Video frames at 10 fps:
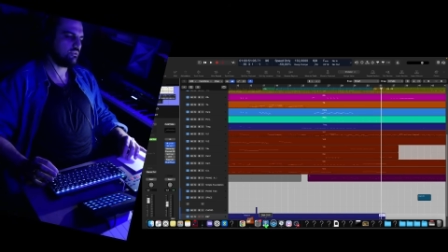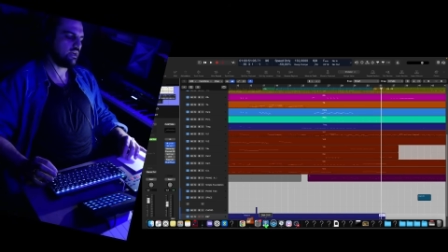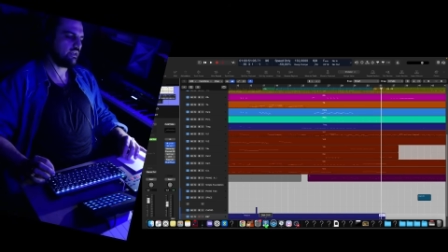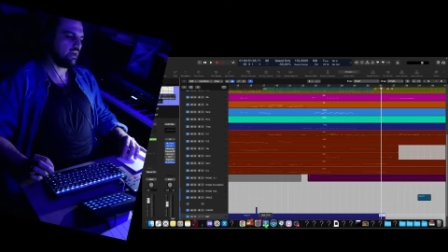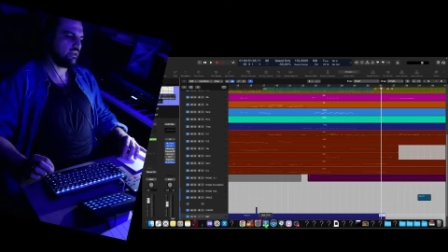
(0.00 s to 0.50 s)

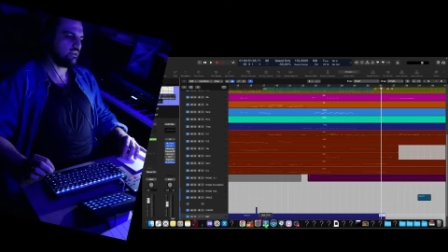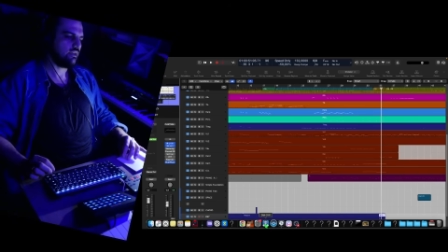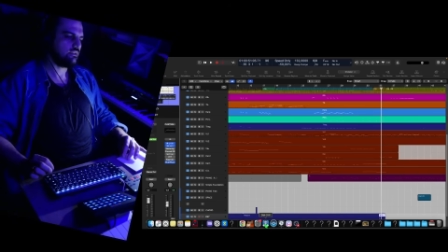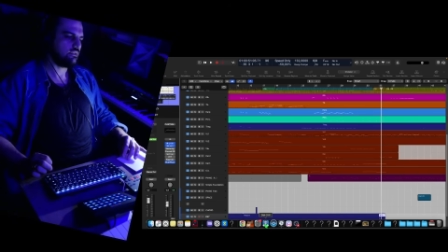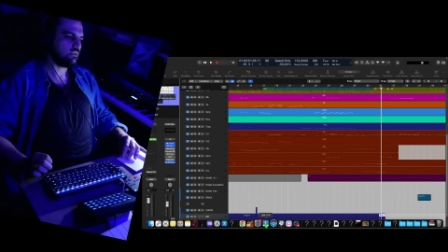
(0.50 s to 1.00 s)
I
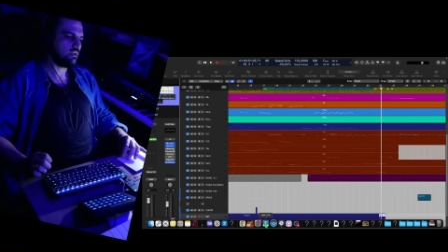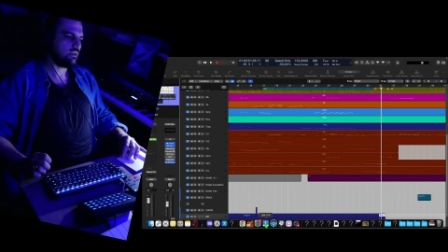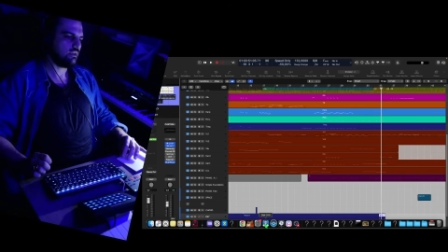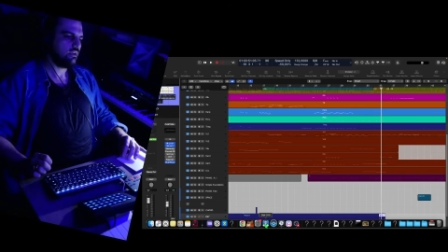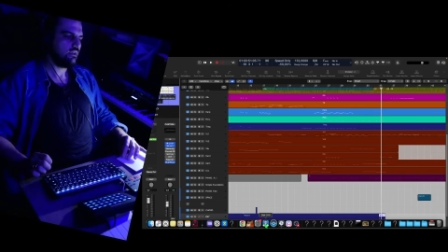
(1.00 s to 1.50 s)
did
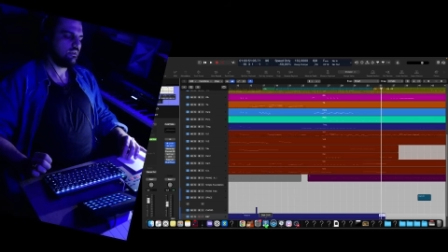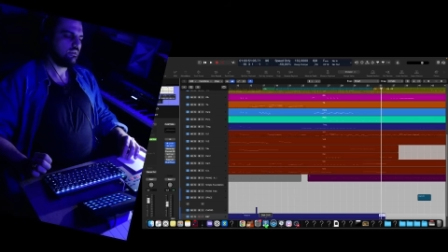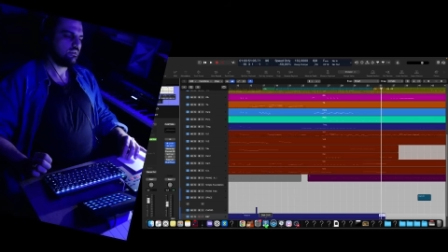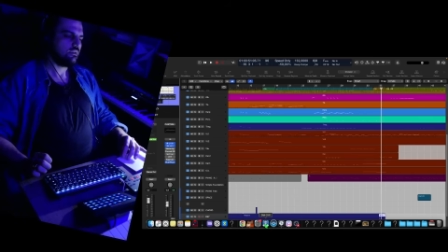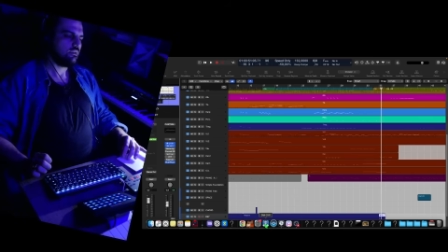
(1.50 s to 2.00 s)
the
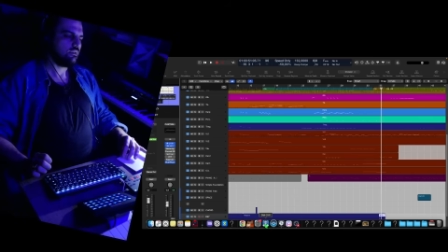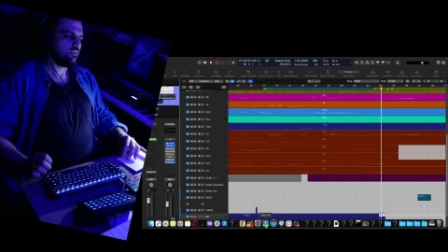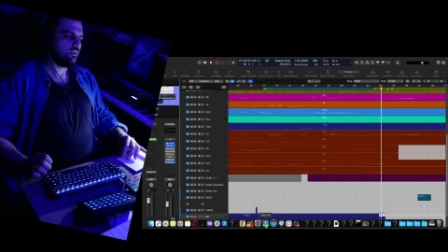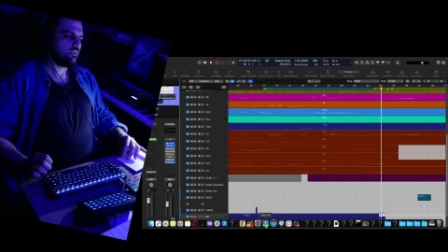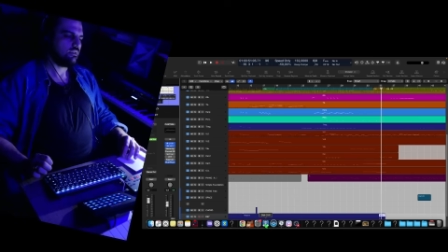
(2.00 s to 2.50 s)

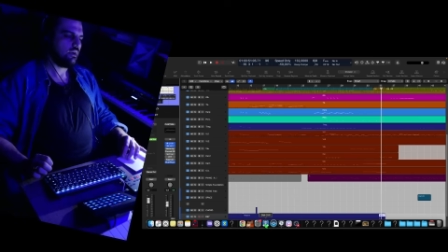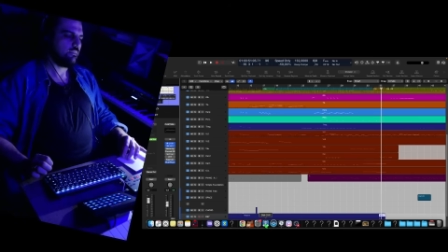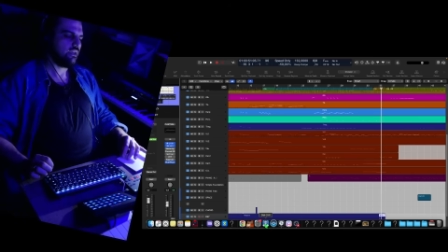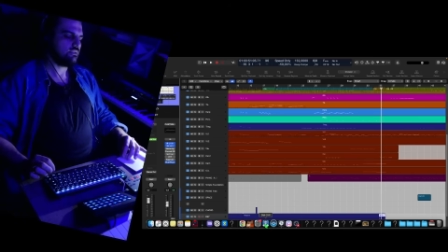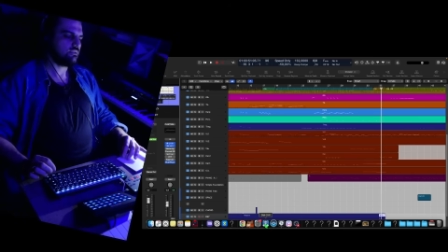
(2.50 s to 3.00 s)

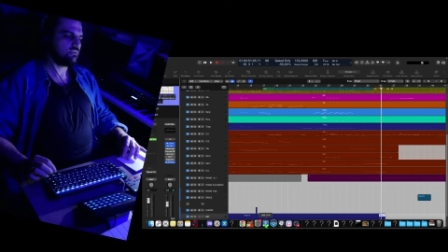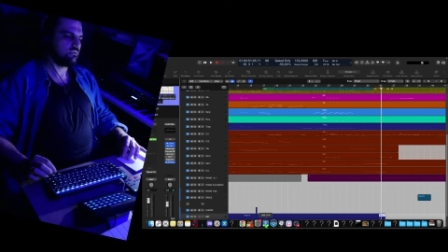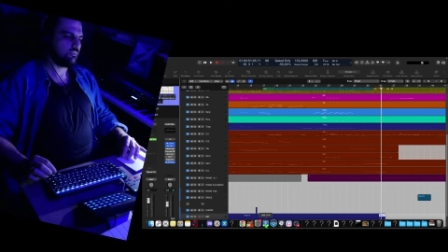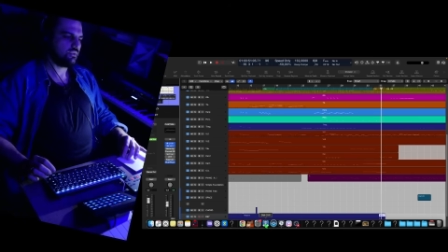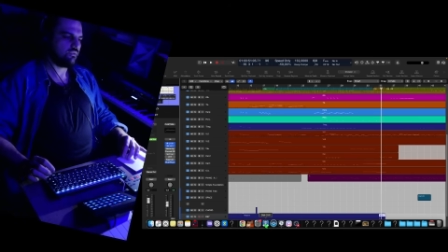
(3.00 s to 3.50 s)
amazing
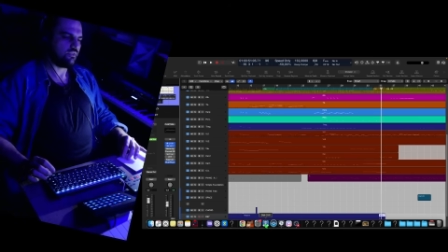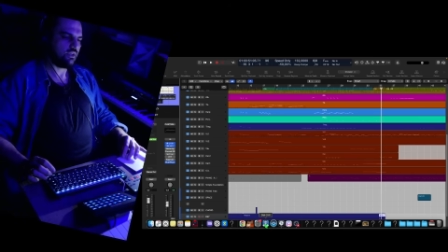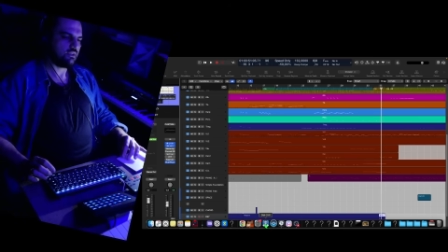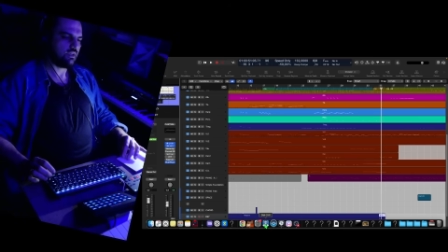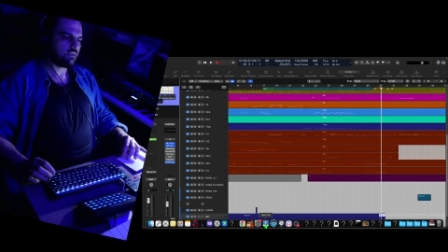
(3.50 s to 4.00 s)
stupid thing
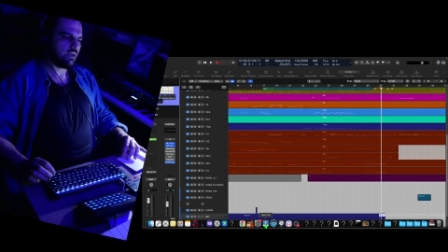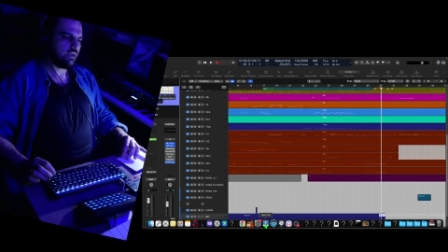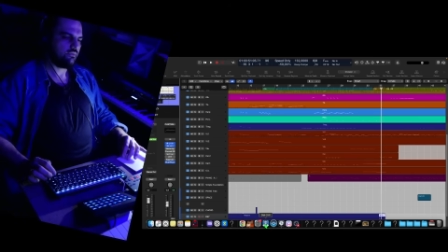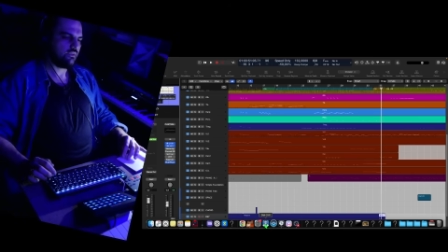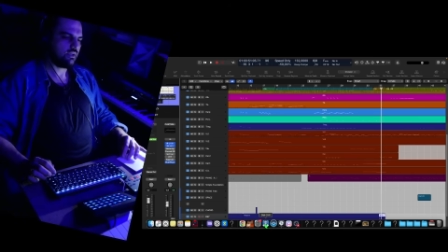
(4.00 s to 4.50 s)
that I
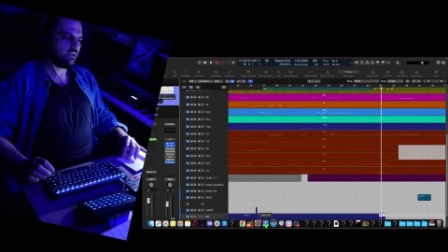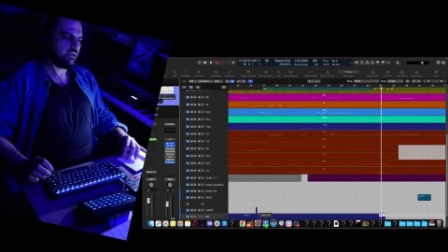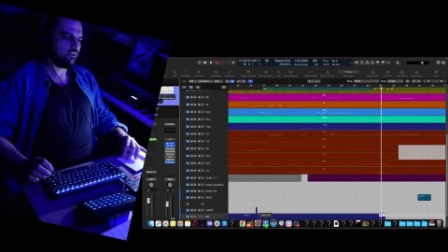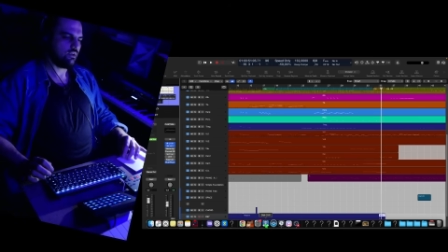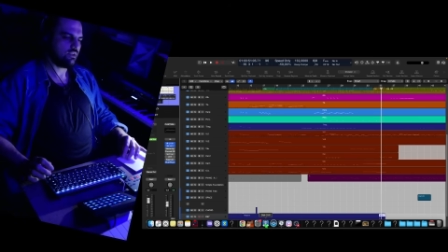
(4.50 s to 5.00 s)
think I
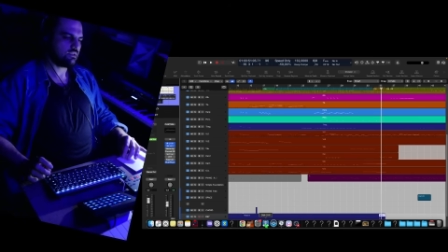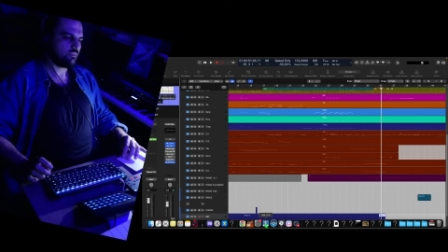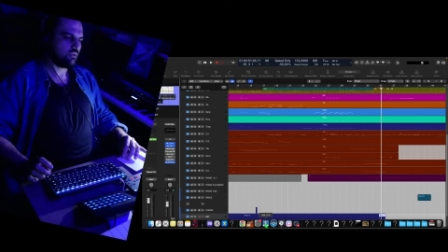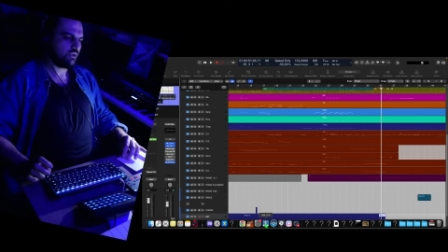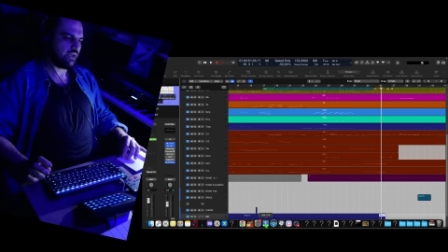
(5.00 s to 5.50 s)
lost a
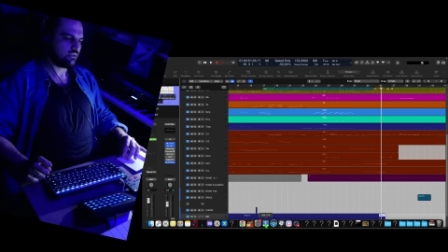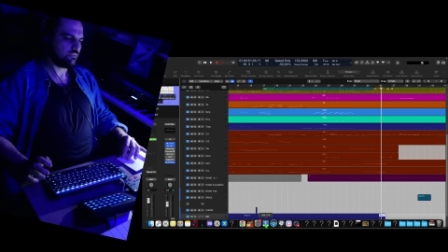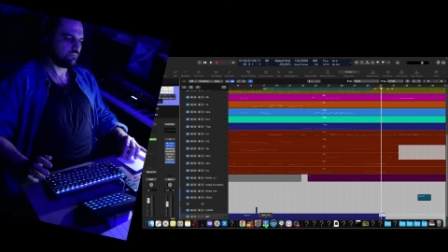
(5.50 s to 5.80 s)
project,